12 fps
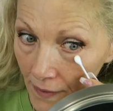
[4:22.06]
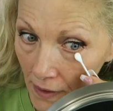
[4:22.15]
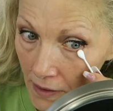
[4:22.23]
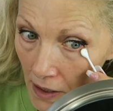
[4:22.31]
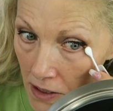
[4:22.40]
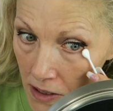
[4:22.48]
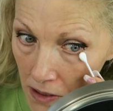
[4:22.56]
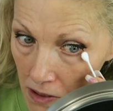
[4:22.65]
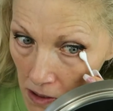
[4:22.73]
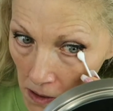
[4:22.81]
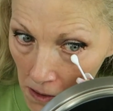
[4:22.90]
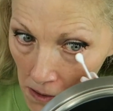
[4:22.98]
foundation
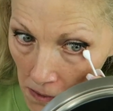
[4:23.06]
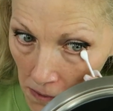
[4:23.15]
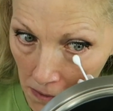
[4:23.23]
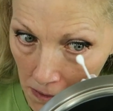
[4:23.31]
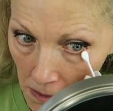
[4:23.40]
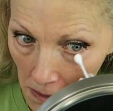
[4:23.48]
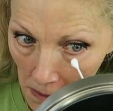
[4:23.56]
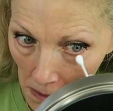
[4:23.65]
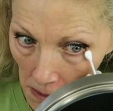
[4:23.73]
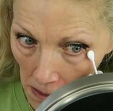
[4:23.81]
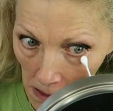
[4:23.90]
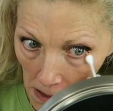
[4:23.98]
she used,
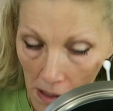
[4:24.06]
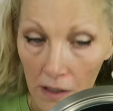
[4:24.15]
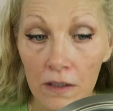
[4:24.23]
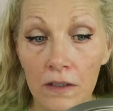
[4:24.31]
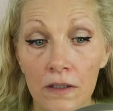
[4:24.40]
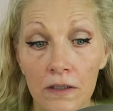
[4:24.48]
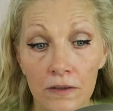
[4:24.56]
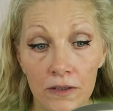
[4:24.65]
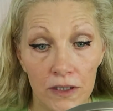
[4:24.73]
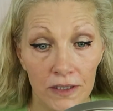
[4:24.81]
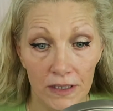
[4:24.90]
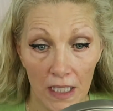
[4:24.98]

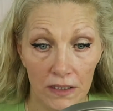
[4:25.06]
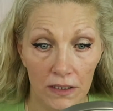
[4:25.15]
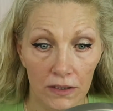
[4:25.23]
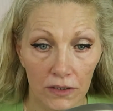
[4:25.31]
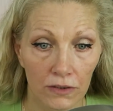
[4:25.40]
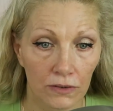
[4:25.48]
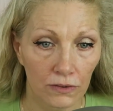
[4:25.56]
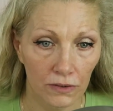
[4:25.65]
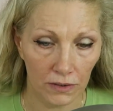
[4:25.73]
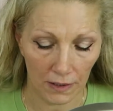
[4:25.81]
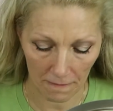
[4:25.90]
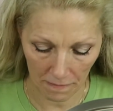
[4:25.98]
she said to use